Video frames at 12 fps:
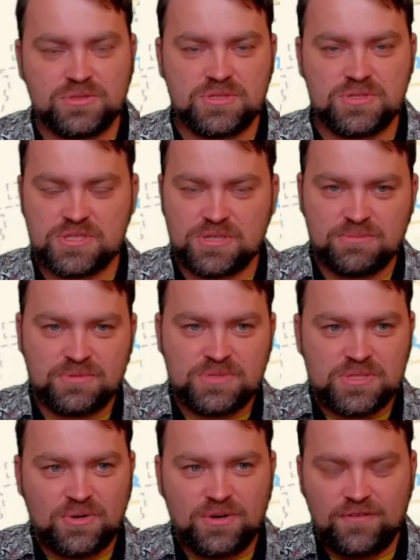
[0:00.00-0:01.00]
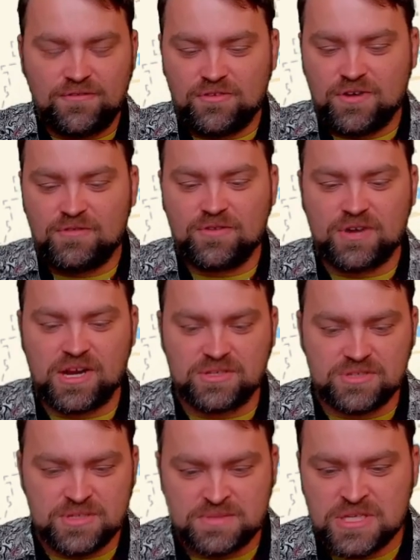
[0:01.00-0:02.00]
to some sort of
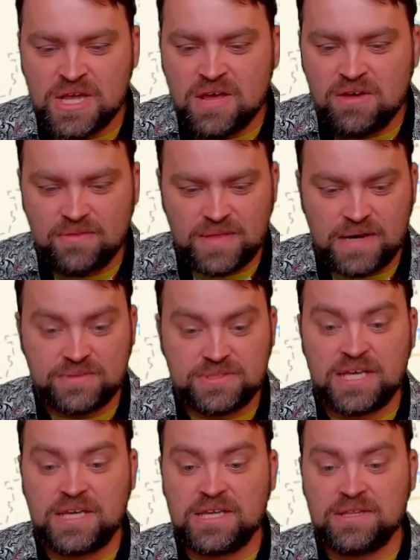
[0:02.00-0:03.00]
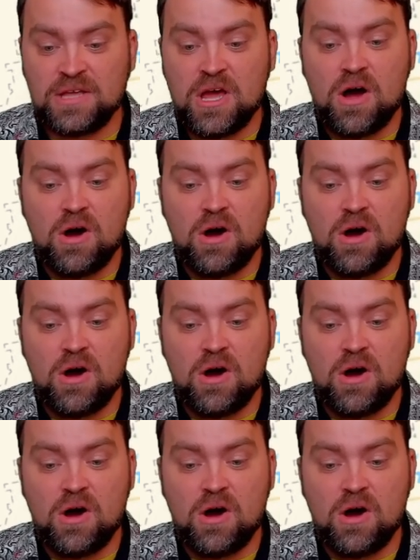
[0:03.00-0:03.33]
referendums without taking